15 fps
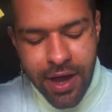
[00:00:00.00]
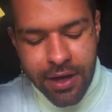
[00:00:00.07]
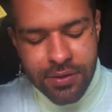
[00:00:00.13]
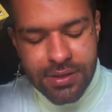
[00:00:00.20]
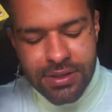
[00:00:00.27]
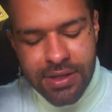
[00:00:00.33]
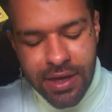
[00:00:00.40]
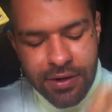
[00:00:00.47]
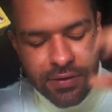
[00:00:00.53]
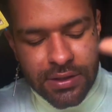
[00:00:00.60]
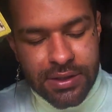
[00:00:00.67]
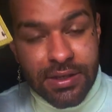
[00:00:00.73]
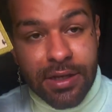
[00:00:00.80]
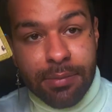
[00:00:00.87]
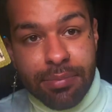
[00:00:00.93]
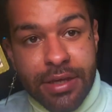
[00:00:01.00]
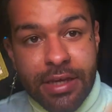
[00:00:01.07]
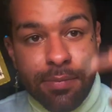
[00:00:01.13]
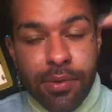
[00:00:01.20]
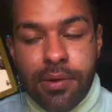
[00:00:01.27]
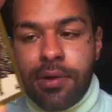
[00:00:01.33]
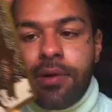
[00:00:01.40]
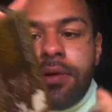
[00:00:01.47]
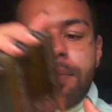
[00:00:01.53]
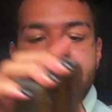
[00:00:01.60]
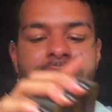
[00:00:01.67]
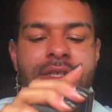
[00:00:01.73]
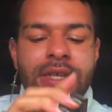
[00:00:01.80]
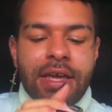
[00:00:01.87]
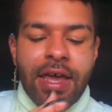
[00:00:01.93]
outside just like people,
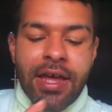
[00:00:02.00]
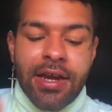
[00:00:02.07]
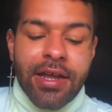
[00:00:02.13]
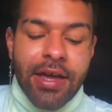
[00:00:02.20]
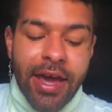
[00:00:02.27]
because again,